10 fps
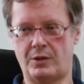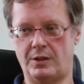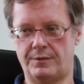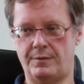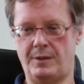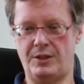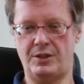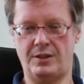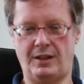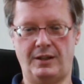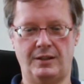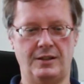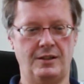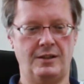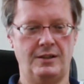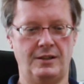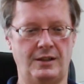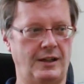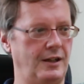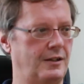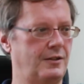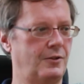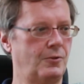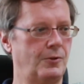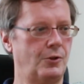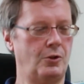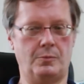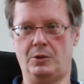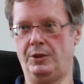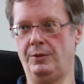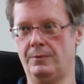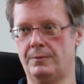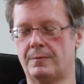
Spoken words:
confirmation tag. You're going home, aren't you?